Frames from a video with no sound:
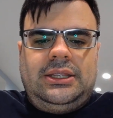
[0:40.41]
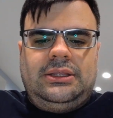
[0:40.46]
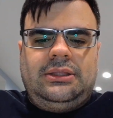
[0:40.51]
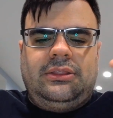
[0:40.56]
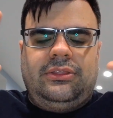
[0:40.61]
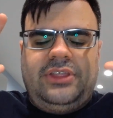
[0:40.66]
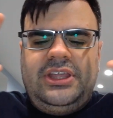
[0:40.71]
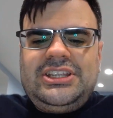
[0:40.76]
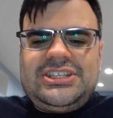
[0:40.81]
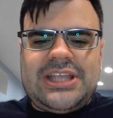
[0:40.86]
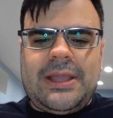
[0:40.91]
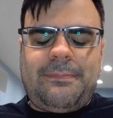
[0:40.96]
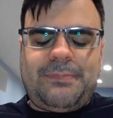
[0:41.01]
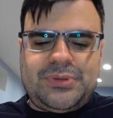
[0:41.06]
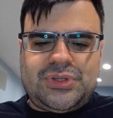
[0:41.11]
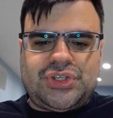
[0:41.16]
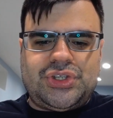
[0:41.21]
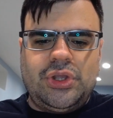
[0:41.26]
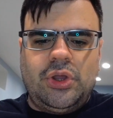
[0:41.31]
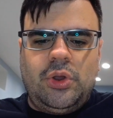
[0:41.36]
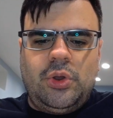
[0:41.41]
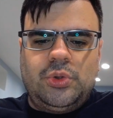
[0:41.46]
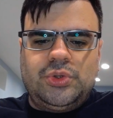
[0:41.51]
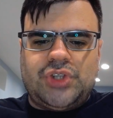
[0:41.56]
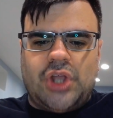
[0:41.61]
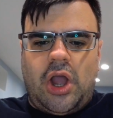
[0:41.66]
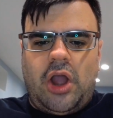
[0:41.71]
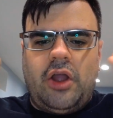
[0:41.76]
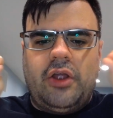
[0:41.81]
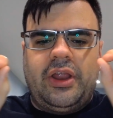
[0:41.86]
these episodes
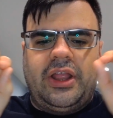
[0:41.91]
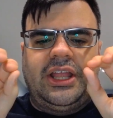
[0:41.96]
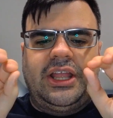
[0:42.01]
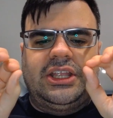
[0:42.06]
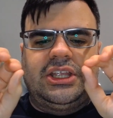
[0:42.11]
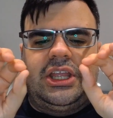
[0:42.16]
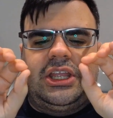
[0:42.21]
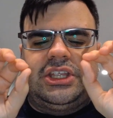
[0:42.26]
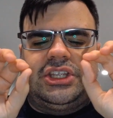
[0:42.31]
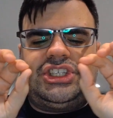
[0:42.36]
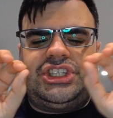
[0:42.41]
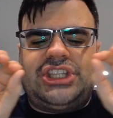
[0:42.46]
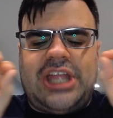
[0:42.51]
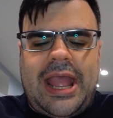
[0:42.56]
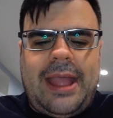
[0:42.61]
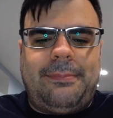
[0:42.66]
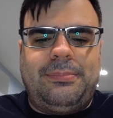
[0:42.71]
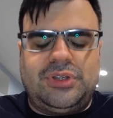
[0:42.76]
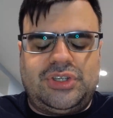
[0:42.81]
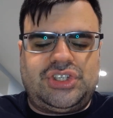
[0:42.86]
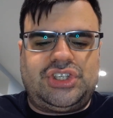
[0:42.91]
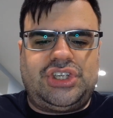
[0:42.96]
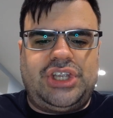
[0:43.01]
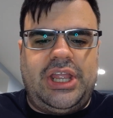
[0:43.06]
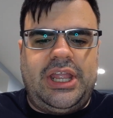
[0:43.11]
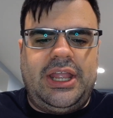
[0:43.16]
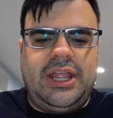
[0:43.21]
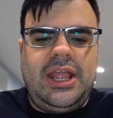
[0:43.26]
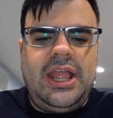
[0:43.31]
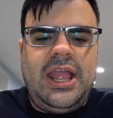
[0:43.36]
are
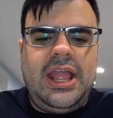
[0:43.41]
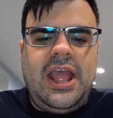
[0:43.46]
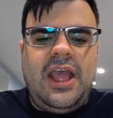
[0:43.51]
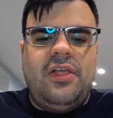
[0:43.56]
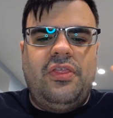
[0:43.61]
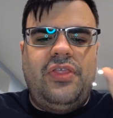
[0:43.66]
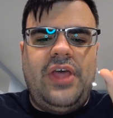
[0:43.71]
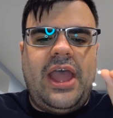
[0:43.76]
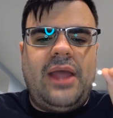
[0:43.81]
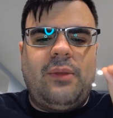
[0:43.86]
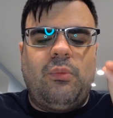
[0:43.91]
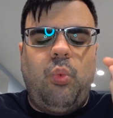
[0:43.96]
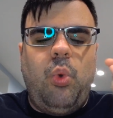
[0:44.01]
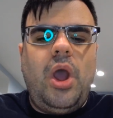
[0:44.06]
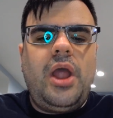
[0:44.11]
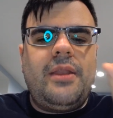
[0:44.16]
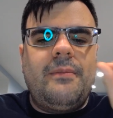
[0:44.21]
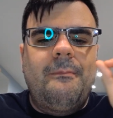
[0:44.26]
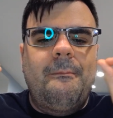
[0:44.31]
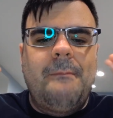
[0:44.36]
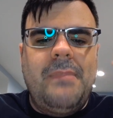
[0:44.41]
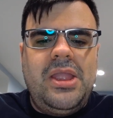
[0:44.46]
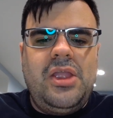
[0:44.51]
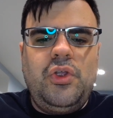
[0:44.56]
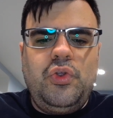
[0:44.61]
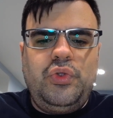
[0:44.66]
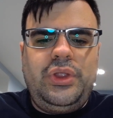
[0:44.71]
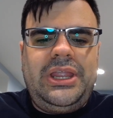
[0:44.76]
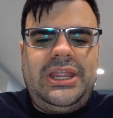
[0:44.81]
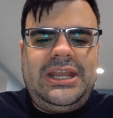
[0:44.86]
establishing that what
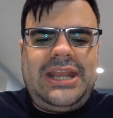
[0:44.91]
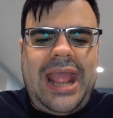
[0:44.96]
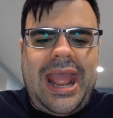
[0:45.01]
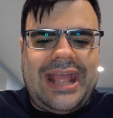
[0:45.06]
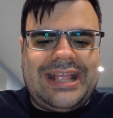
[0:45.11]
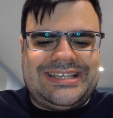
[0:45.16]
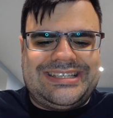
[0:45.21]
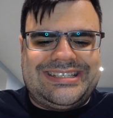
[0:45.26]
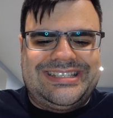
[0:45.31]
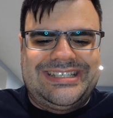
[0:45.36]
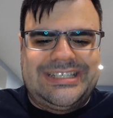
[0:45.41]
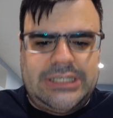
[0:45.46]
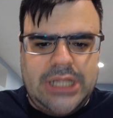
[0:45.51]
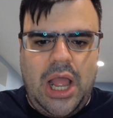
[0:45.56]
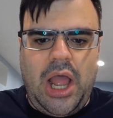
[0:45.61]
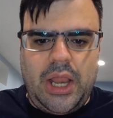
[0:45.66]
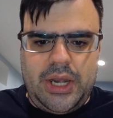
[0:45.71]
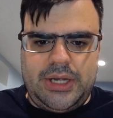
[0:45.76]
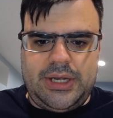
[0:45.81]
Miorine has done